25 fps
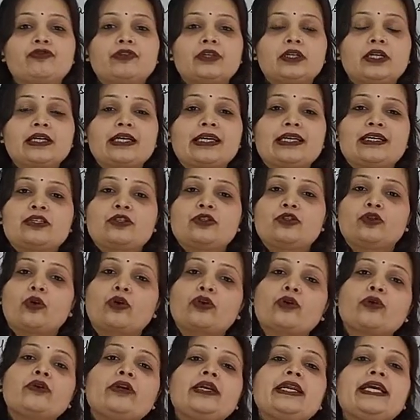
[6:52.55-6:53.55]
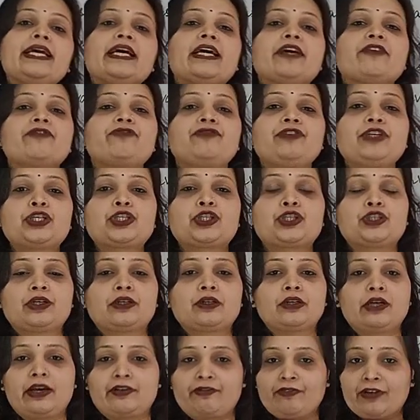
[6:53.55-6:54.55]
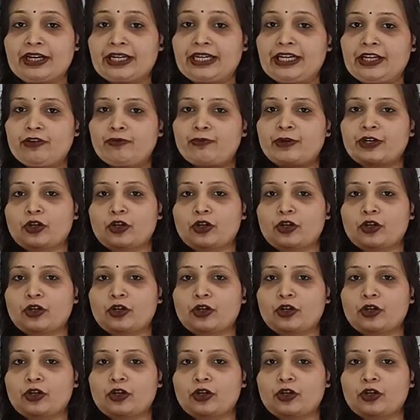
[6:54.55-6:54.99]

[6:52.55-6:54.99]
work is not only effective